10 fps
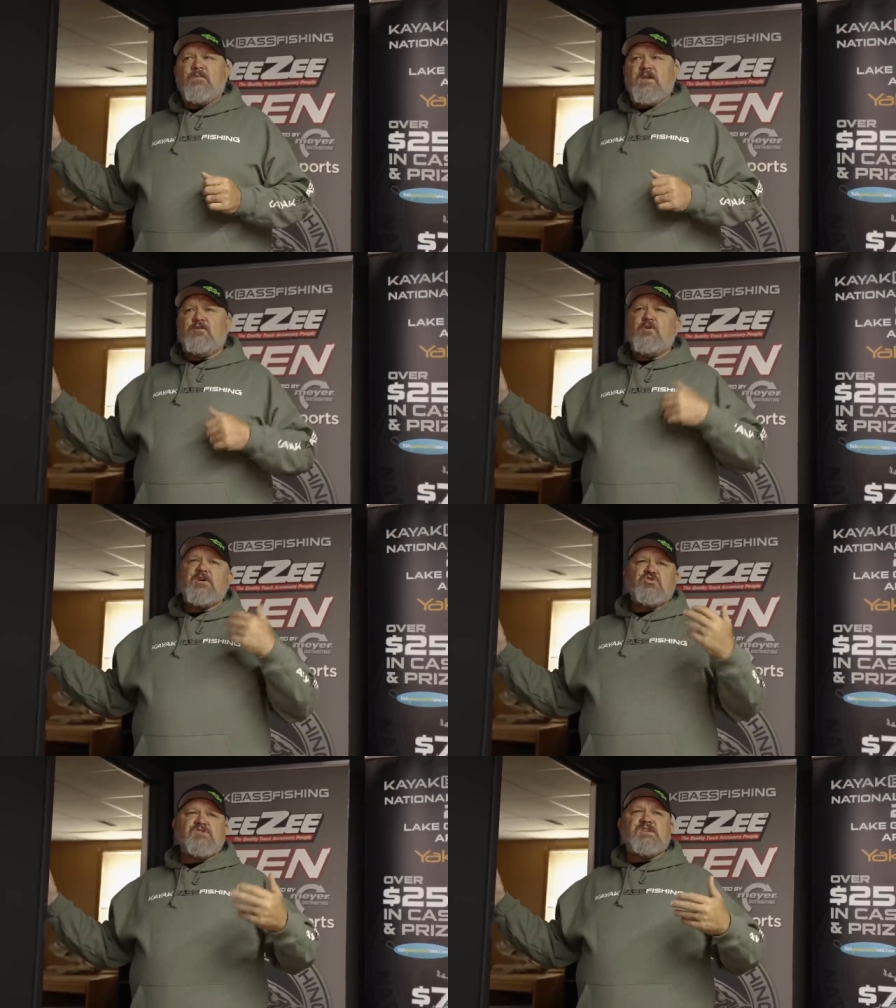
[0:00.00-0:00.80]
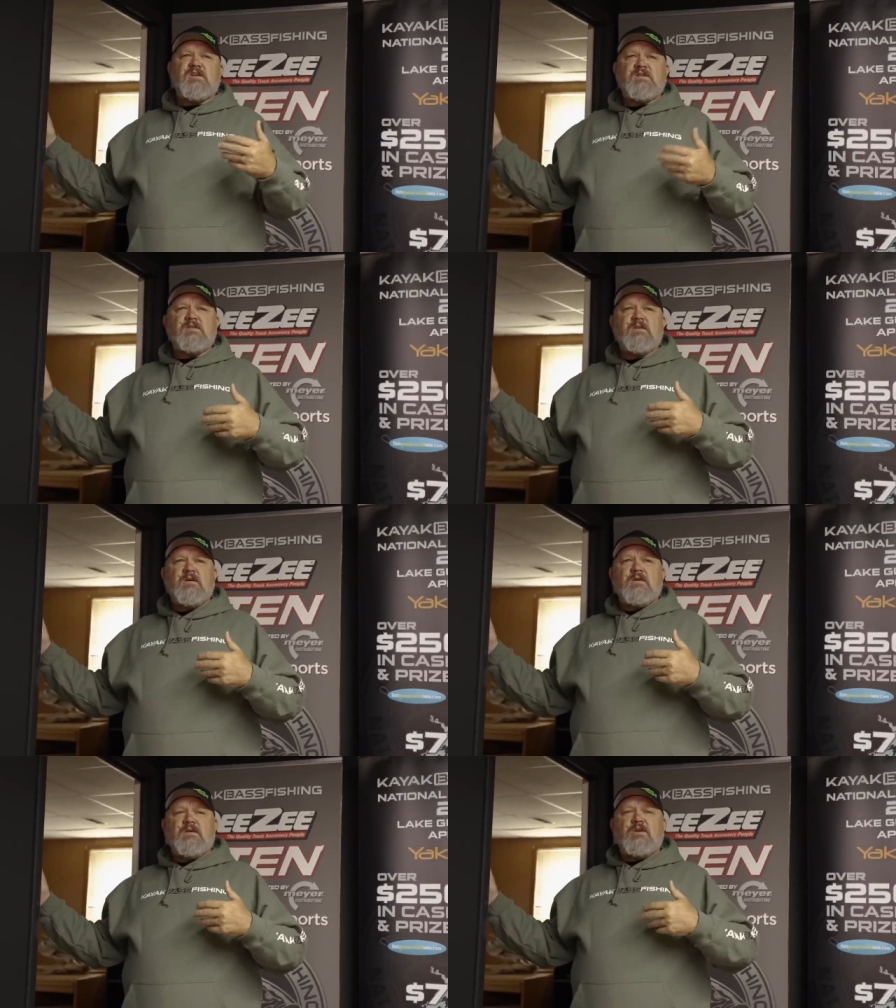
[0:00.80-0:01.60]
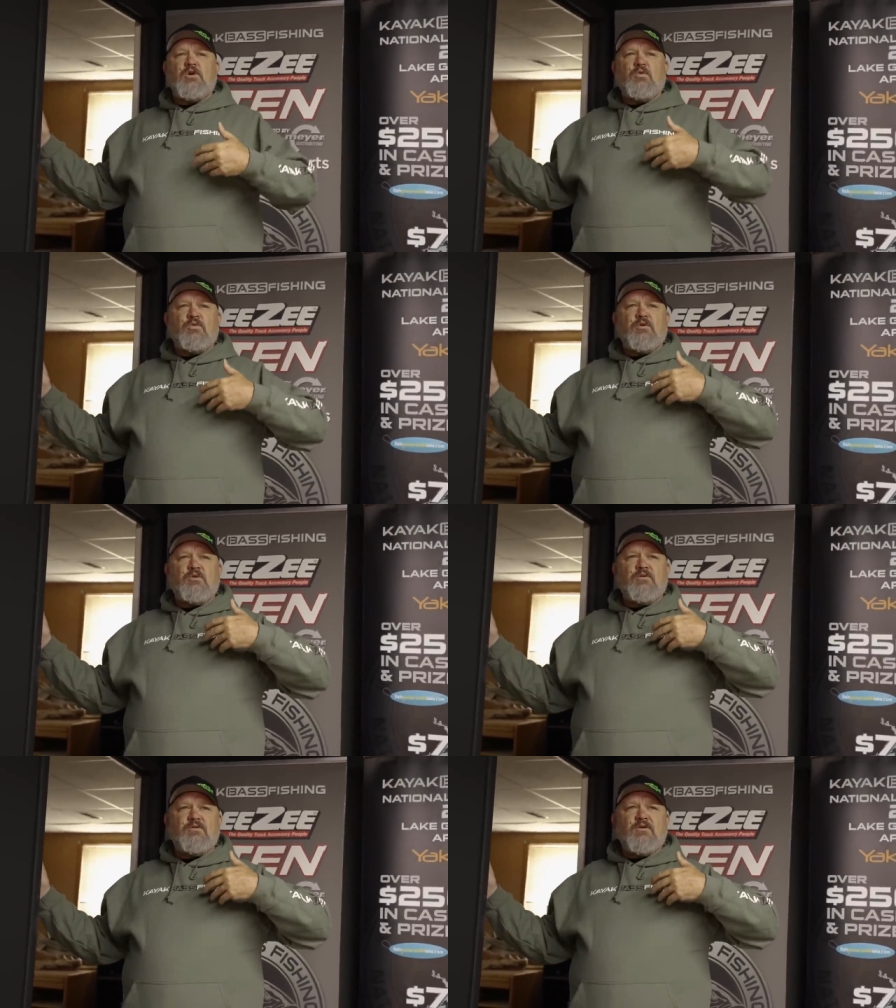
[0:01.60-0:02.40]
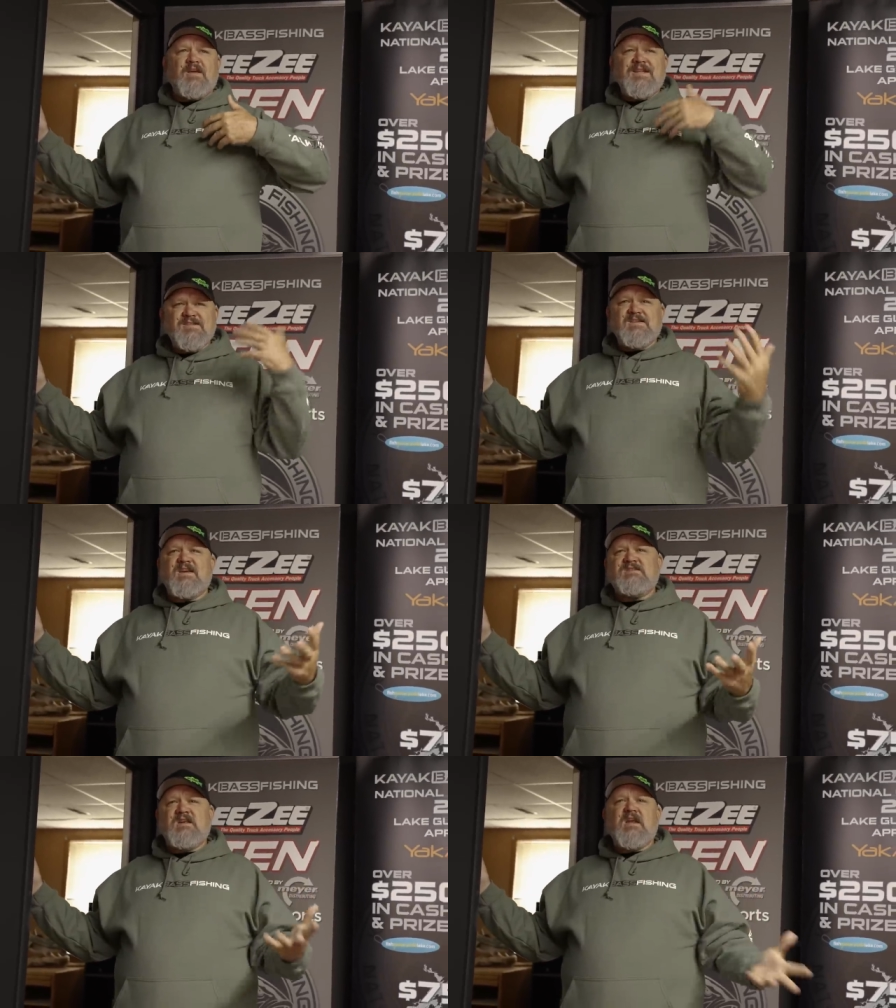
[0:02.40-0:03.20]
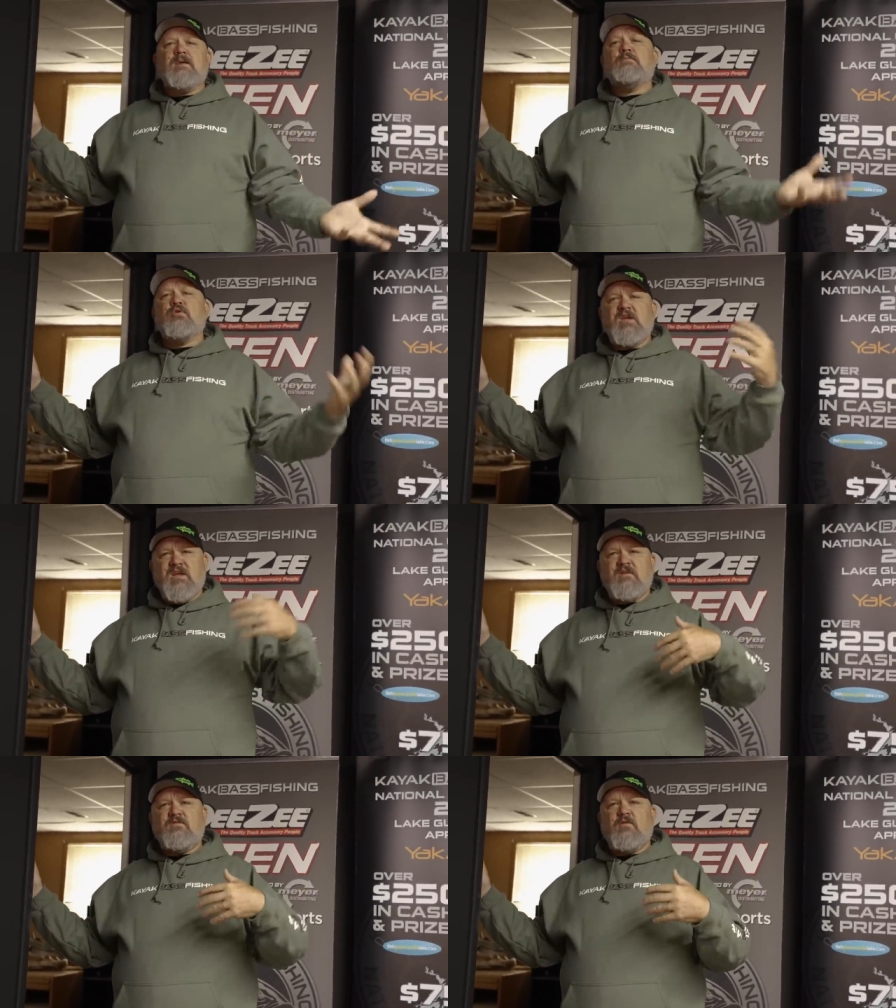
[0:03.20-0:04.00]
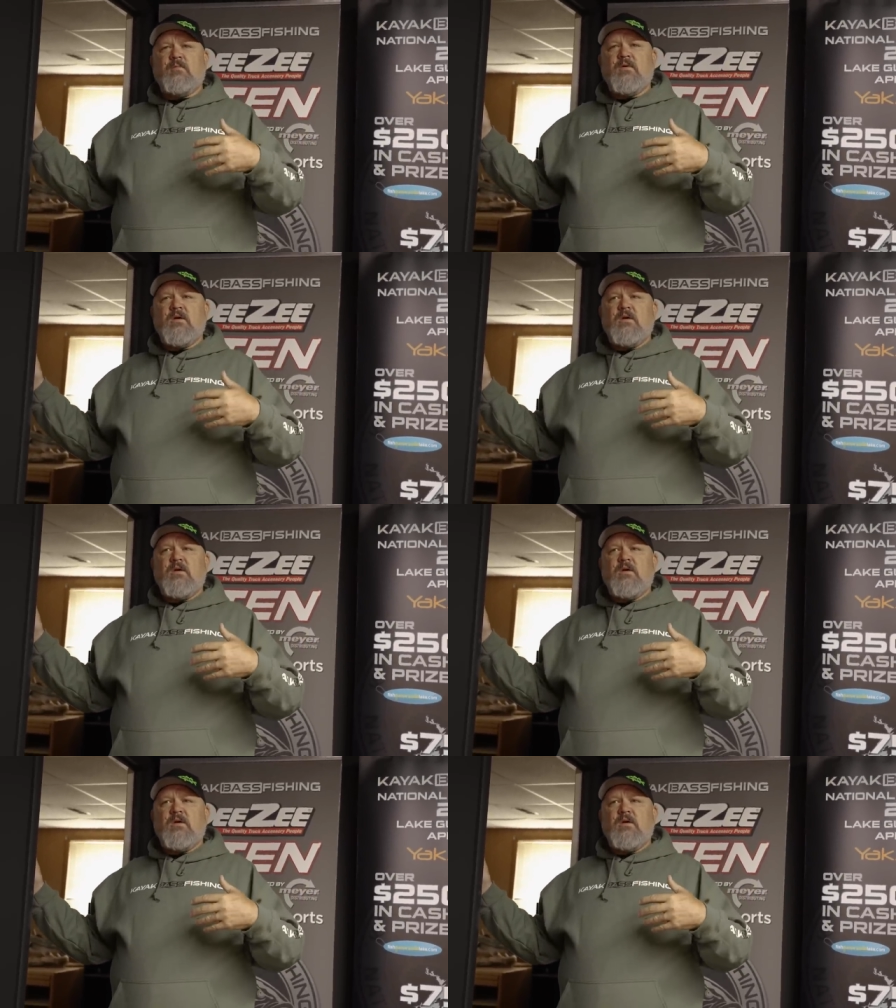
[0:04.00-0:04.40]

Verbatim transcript: If you're interested in, you know, the the insights that I can bring in from